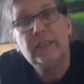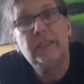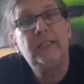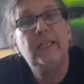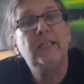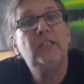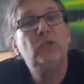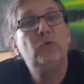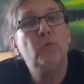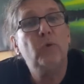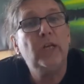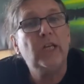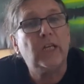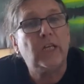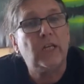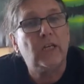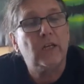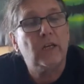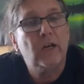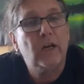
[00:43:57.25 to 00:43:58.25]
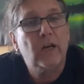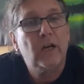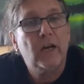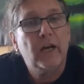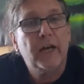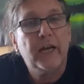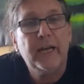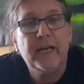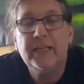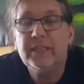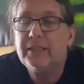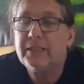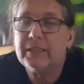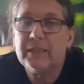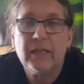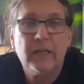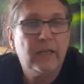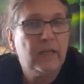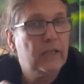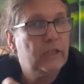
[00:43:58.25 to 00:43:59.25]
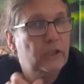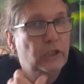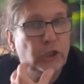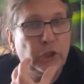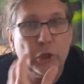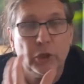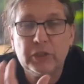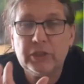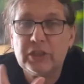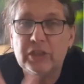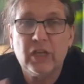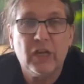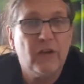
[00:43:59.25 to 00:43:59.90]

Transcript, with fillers: this week is just